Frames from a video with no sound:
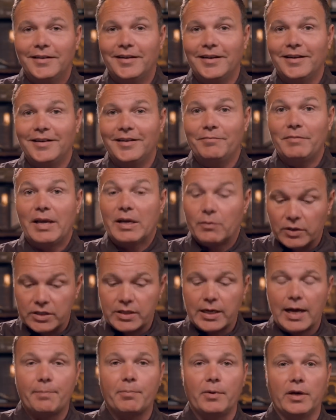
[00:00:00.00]
Um, and
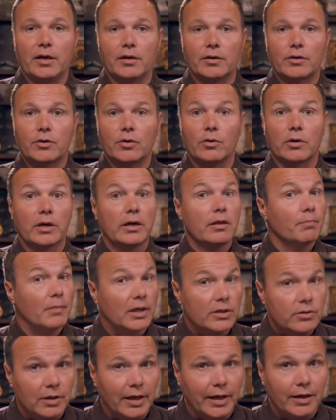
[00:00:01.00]
what's happening in Corinth,
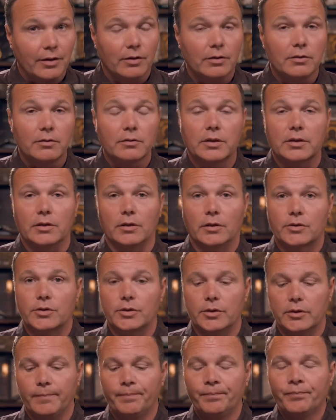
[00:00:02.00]
much like our own
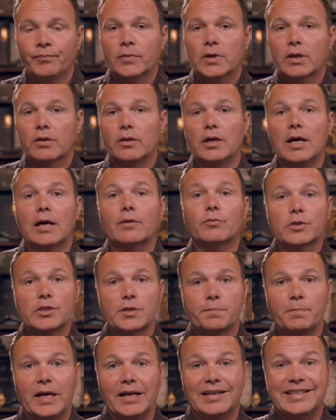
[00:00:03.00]
culture, they're not
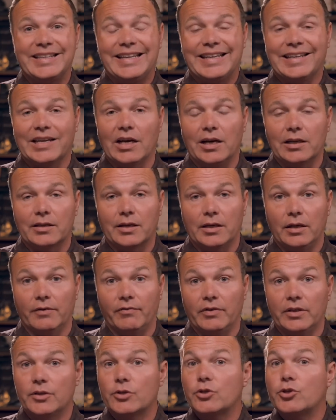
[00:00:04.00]
respecting
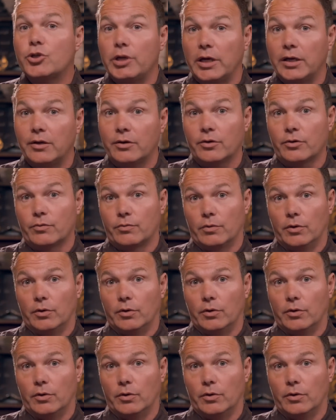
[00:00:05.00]
God-given gender